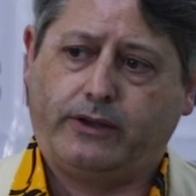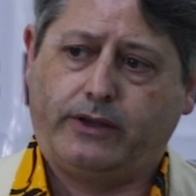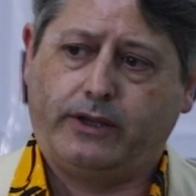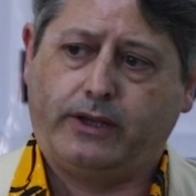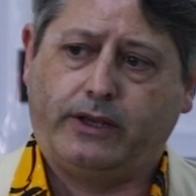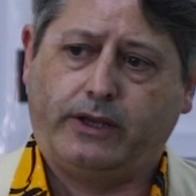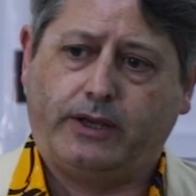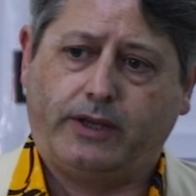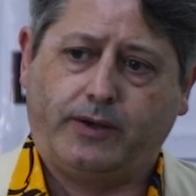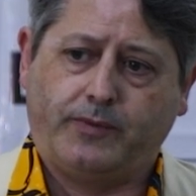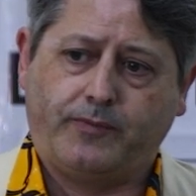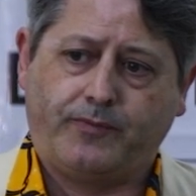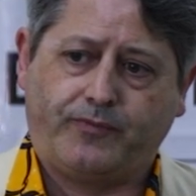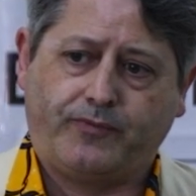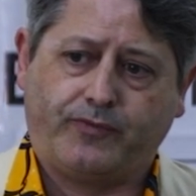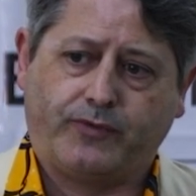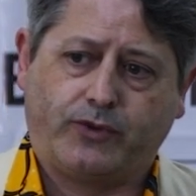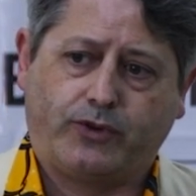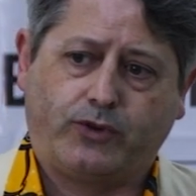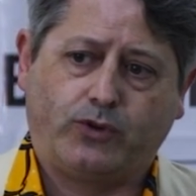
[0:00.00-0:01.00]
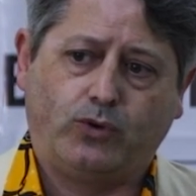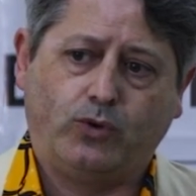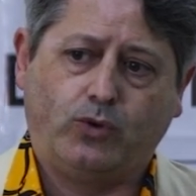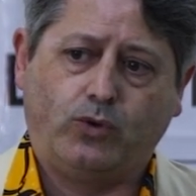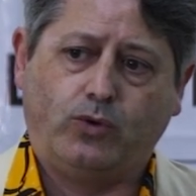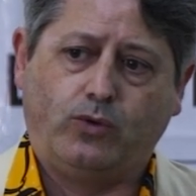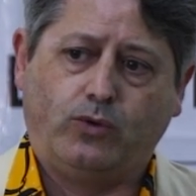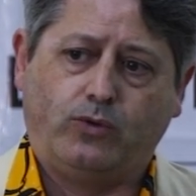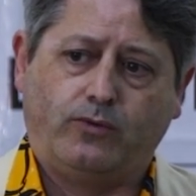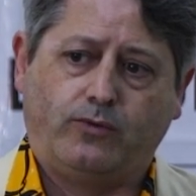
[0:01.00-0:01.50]

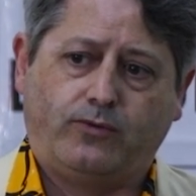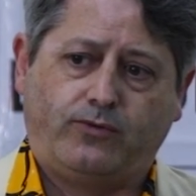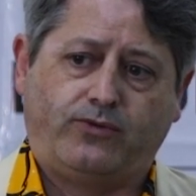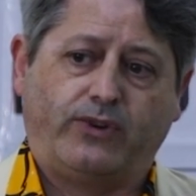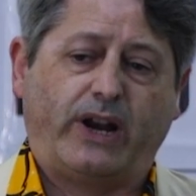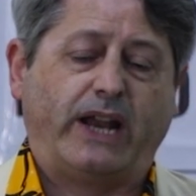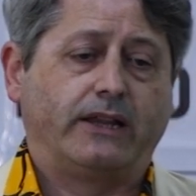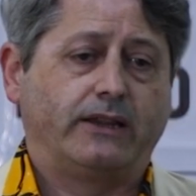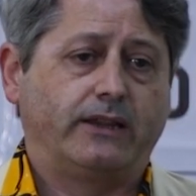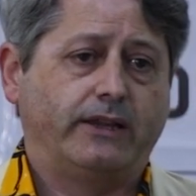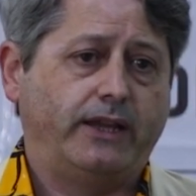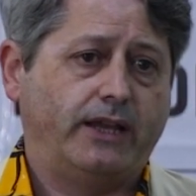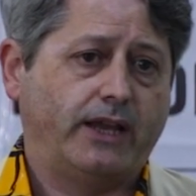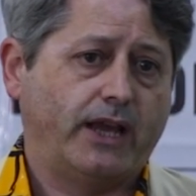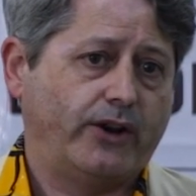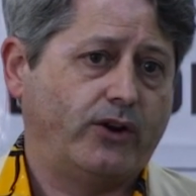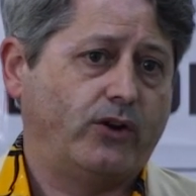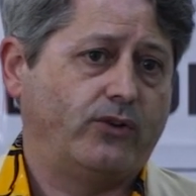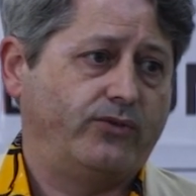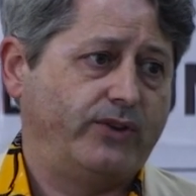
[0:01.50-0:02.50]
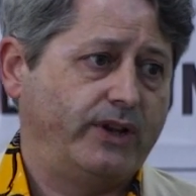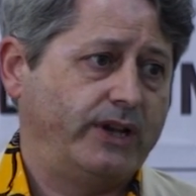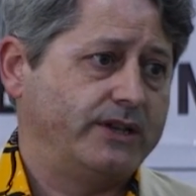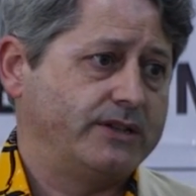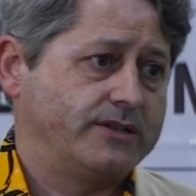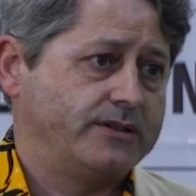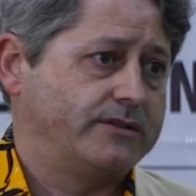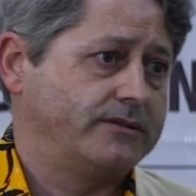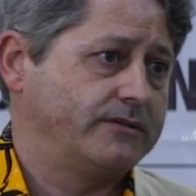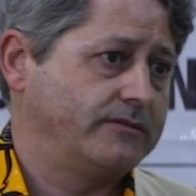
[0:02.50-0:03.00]
2 friendly
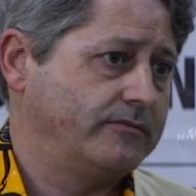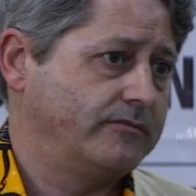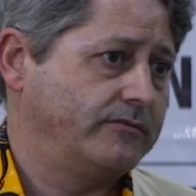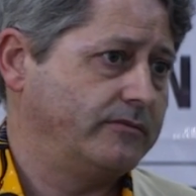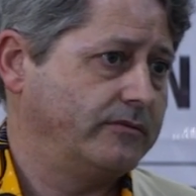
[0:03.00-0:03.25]
Anopheles